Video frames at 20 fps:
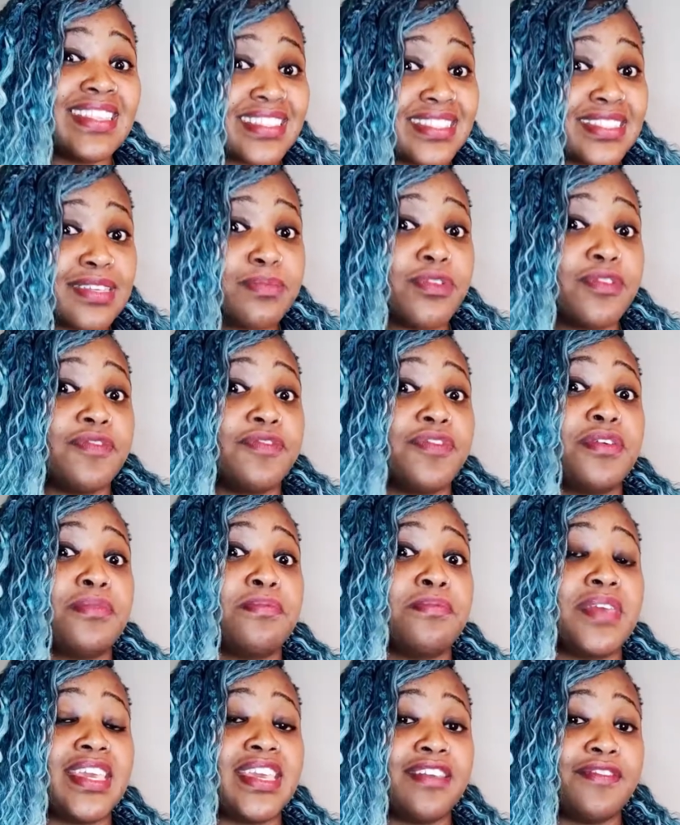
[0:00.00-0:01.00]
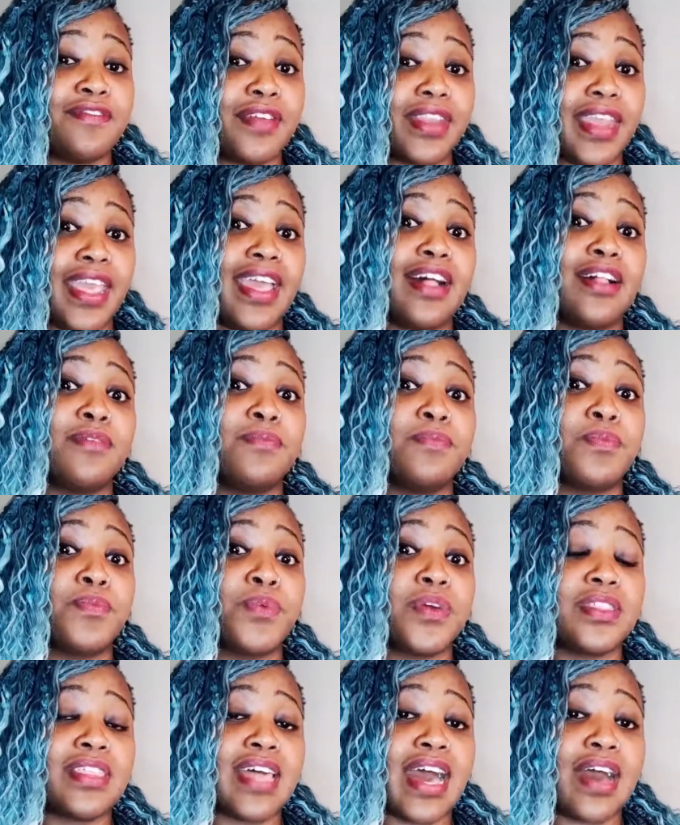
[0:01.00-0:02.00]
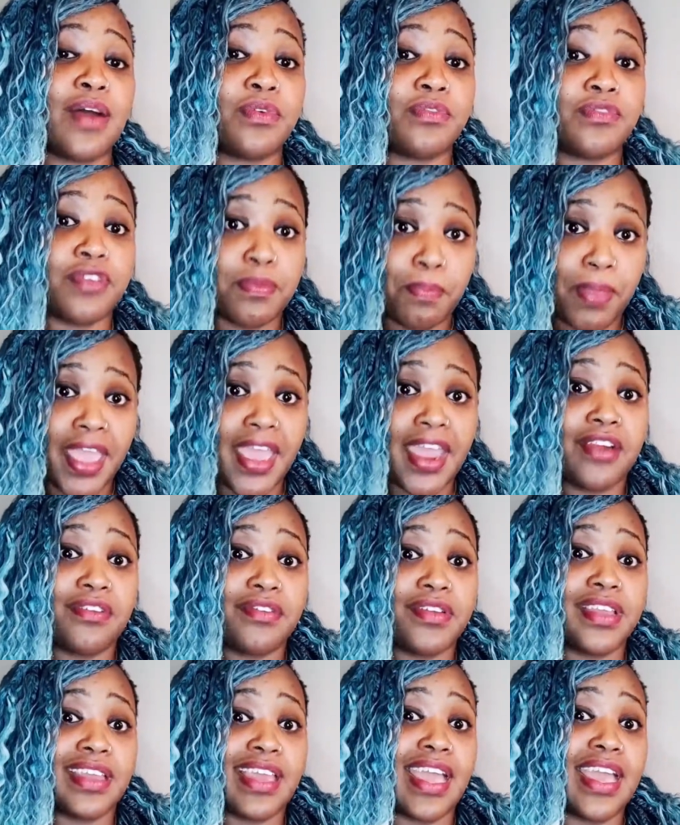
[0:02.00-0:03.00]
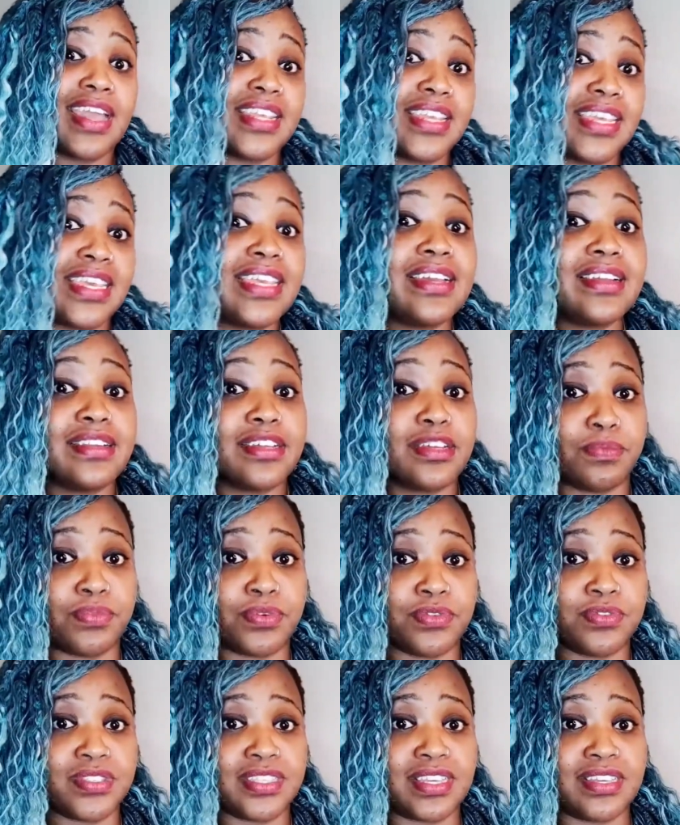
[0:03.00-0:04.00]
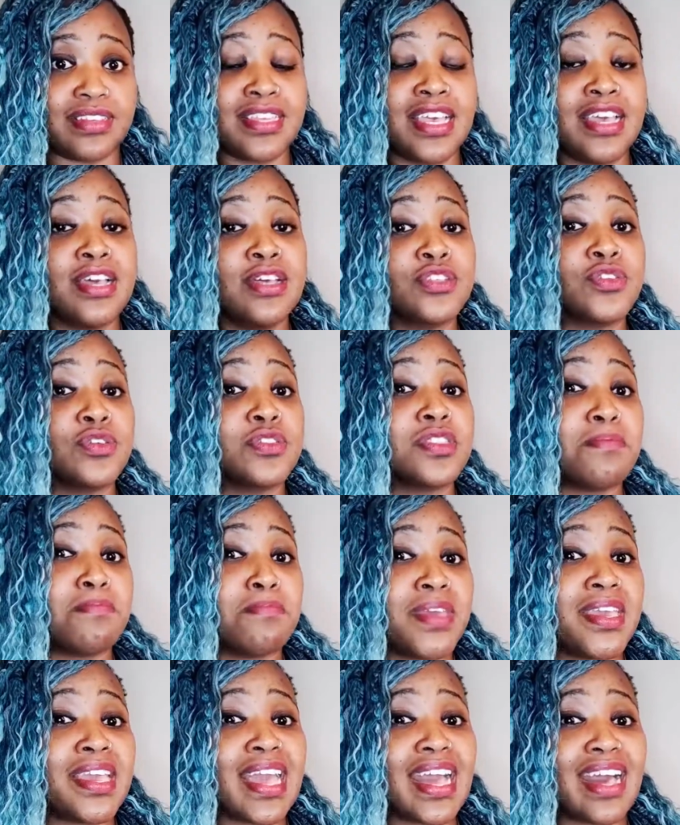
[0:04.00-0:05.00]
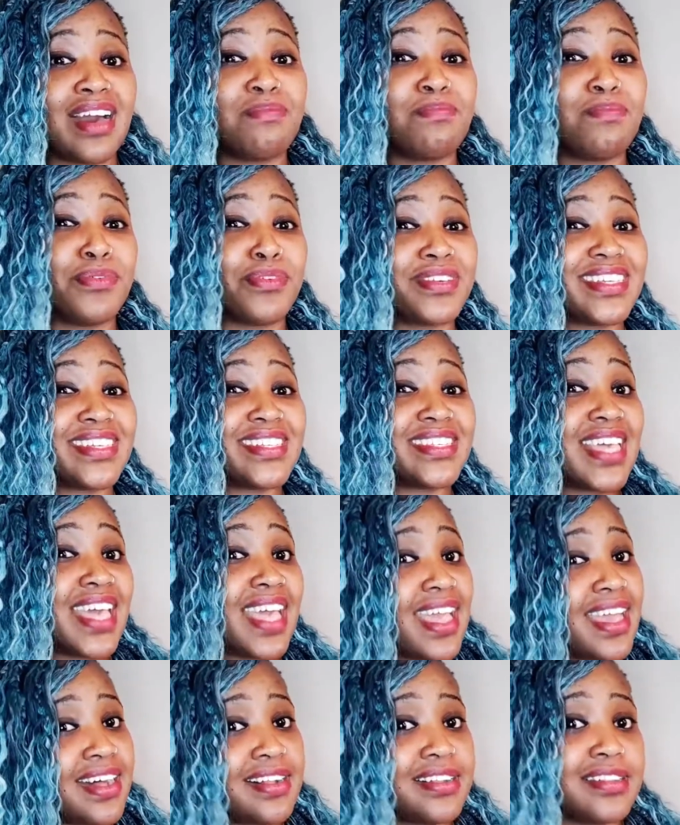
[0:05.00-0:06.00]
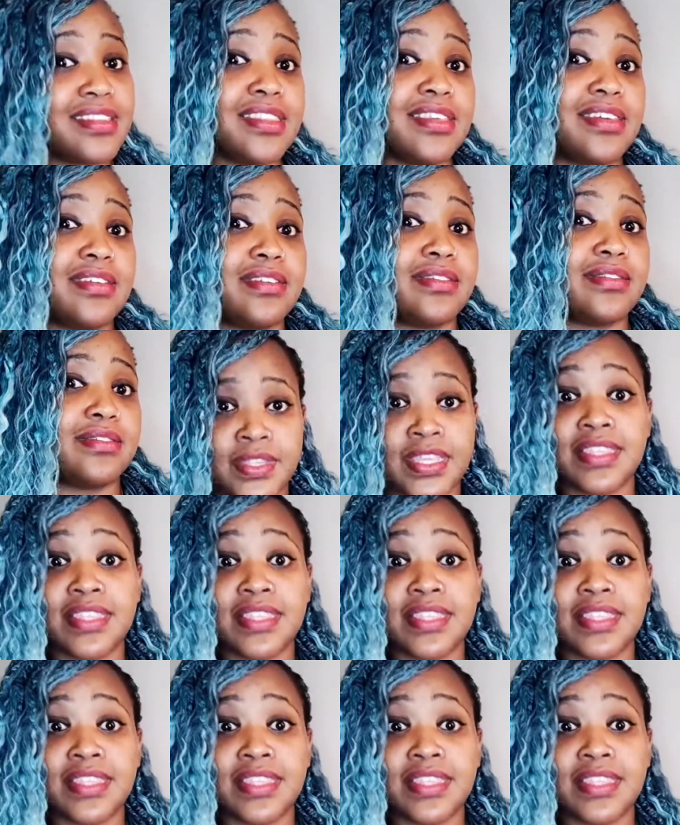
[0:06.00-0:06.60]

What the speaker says: Some of them even help with our repairing and healing process, so they make our bodies healthier.